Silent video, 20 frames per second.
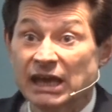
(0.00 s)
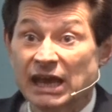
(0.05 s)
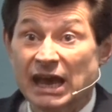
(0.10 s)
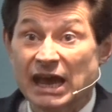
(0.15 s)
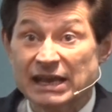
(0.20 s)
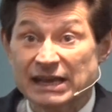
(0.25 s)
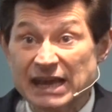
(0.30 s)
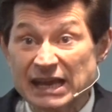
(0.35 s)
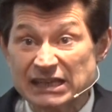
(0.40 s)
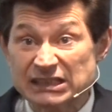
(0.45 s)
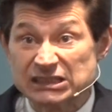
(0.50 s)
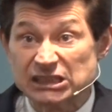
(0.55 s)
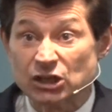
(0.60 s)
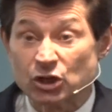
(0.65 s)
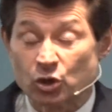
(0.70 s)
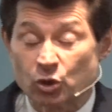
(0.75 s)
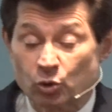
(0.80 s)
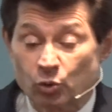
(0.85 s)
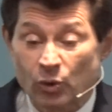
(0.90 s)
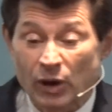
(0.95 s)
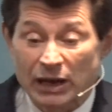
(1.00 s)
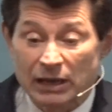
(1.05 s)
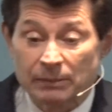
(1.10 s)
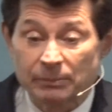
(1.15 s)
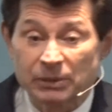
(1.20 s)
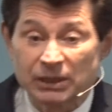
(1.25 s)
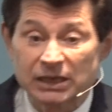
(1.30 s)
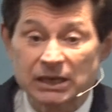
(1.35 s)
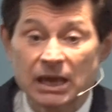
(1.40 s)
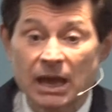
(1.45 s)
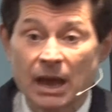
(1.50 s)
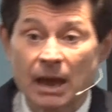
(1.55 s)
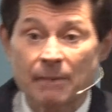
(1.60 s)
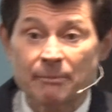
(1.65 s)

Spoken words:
and that is incredibly